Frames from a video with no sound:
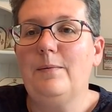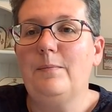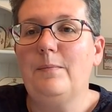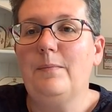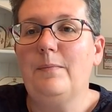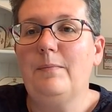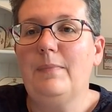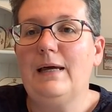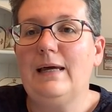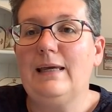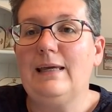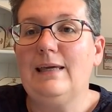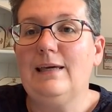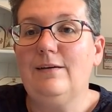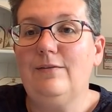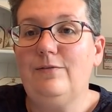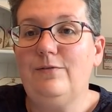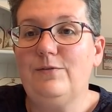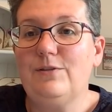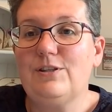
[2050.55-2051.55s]
my
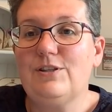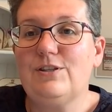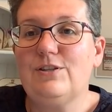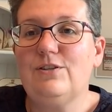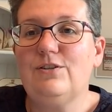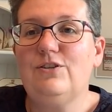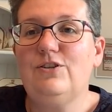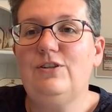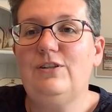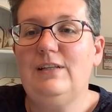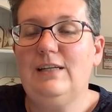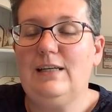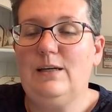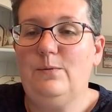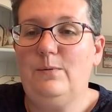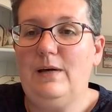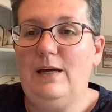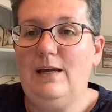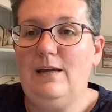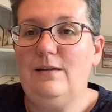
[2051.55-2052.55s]
gifts to take
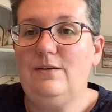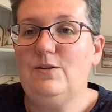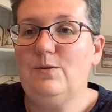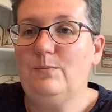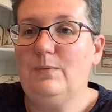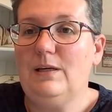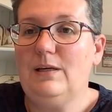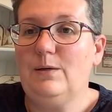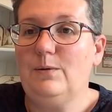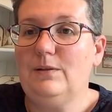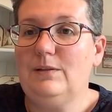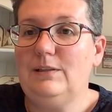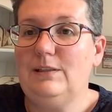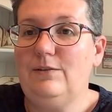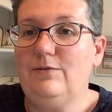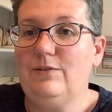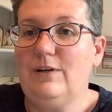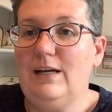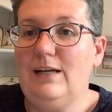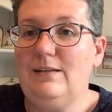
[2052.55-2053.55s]
away to my quilty
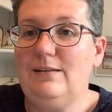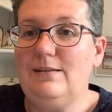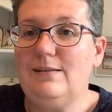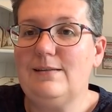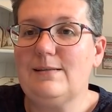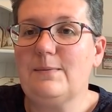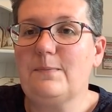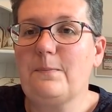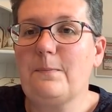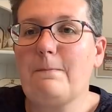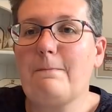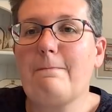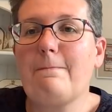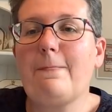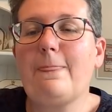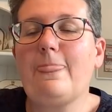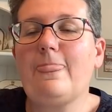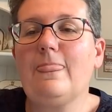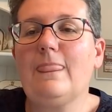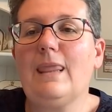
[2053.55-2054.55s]
friends,
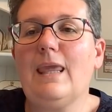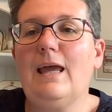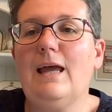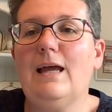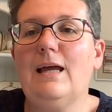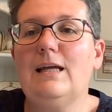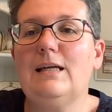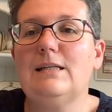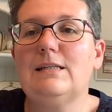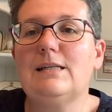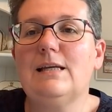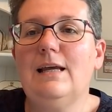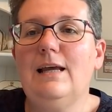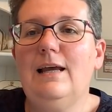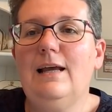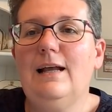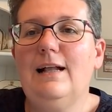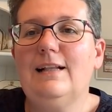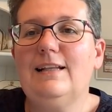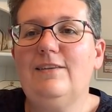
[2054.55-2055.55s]
and
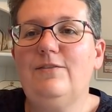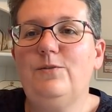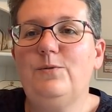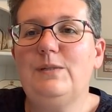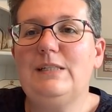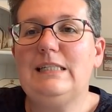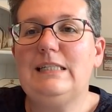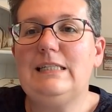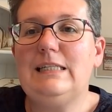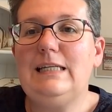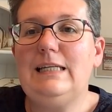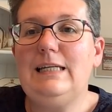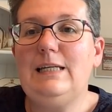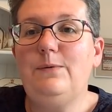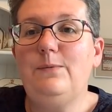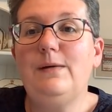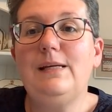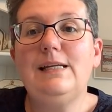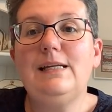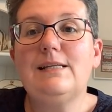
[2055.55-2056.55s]
I'll give you a teeny
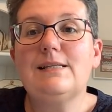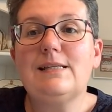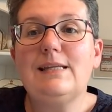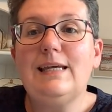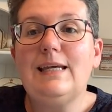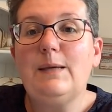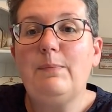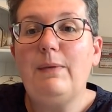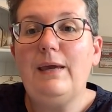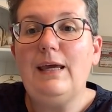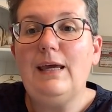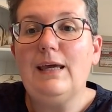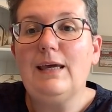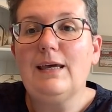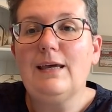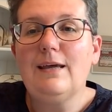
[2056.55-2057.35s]
weeny sneak peek